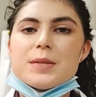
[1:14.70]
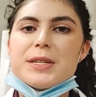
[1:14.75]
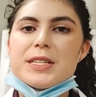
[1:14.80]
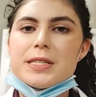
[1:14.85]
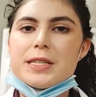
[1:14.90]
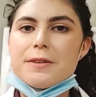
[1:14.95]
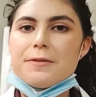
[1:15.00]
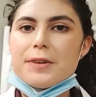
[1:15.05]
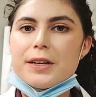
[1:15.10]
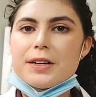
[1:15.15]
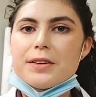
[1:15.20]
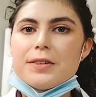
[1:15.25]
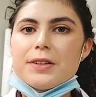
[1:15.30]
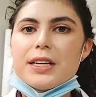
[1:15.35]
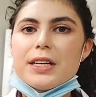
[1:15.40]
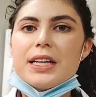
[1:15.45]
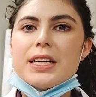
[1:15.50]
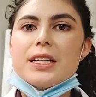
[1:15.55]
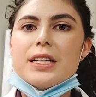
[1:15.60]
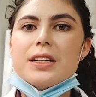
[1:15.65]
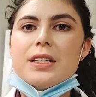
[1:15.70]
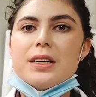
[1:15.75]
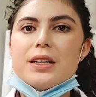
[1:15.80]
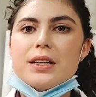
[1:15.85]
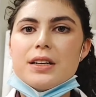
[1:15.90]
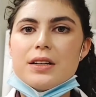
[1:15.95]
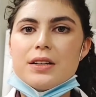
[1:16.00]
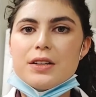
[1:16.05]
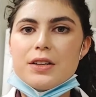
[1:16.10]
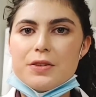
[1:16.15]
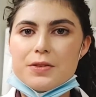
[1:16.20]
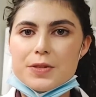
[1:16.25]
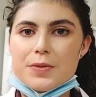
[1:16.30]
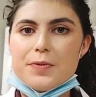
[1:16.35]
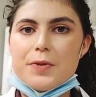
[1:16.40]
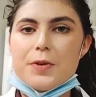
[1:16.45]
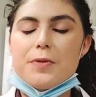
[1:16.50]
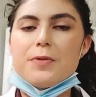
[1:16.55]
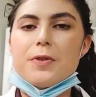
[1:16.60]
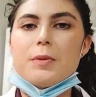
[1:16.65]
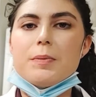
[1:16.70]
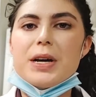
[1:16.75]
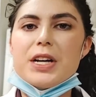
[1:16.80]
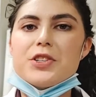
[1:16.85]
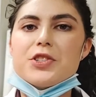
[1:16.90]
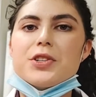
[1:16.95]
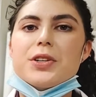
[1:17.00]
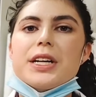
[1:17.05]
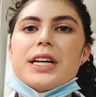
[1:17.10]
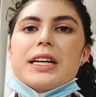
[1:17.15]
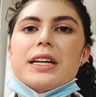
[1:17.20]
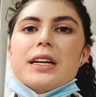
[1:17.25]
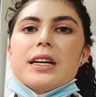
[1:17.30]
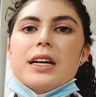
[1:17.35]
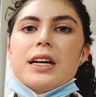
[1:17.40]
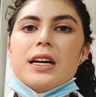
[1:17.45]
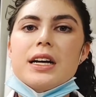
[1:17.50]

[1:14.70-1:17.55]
specifically useful for measuring